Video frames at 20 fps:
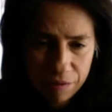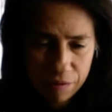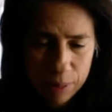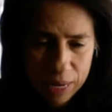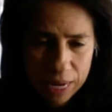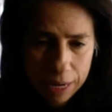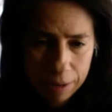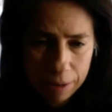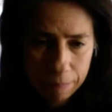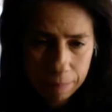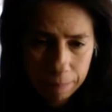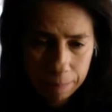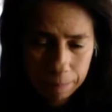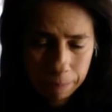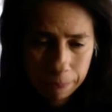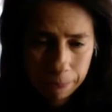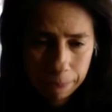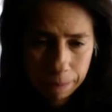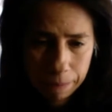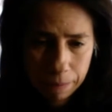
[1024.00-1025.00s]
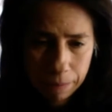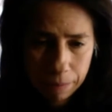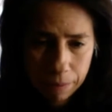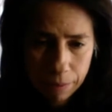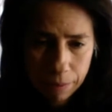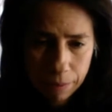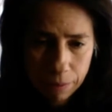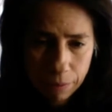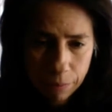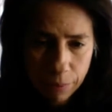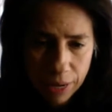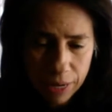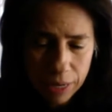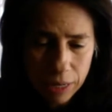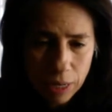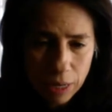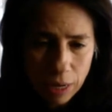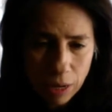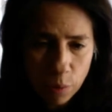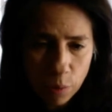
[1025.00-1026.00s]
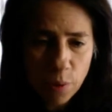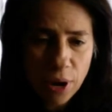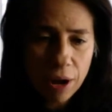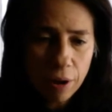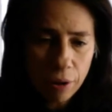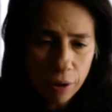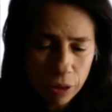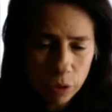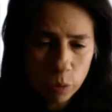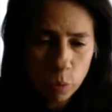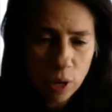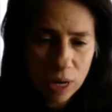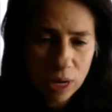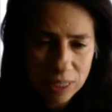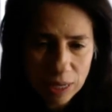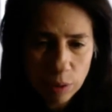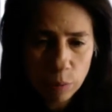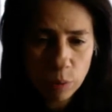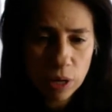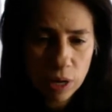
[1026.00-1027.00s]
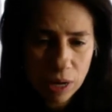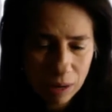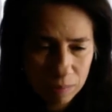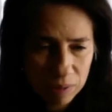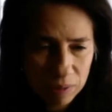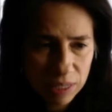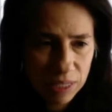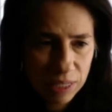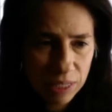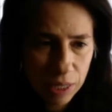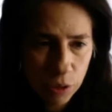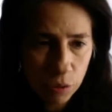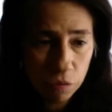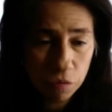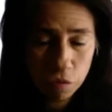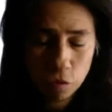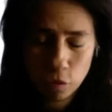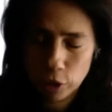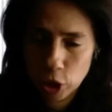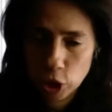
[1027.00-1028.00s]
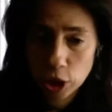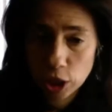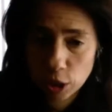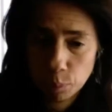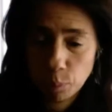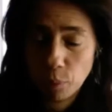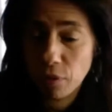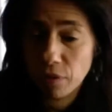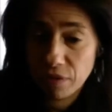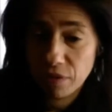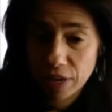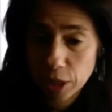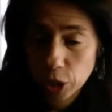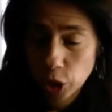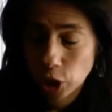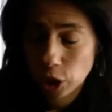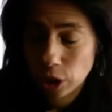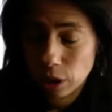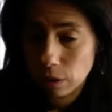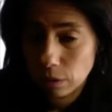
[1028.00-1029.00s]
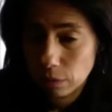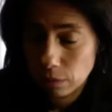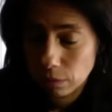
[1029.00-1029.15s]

pain, right? Rare are the ones that will come to see you for just prevention.